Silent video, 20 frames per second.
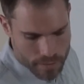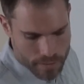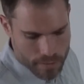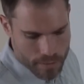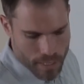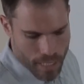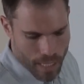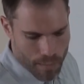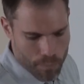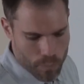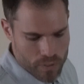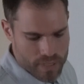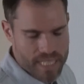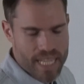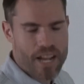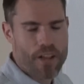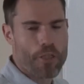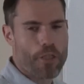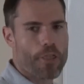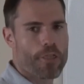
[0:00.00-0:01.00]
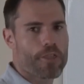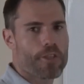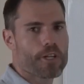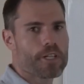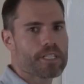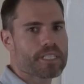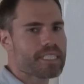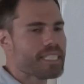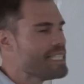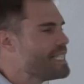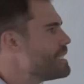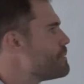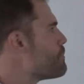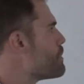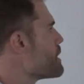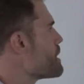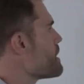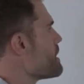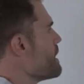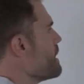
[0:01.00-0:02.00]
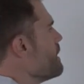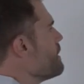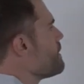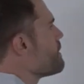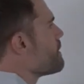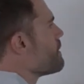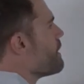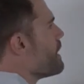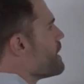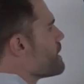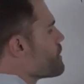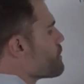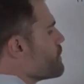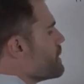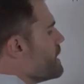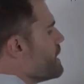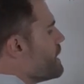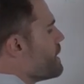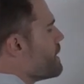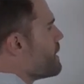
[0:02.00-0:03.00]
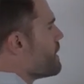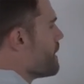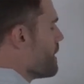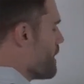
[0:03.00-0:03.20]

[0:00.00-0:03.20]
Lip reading: Comp was down 13% last week,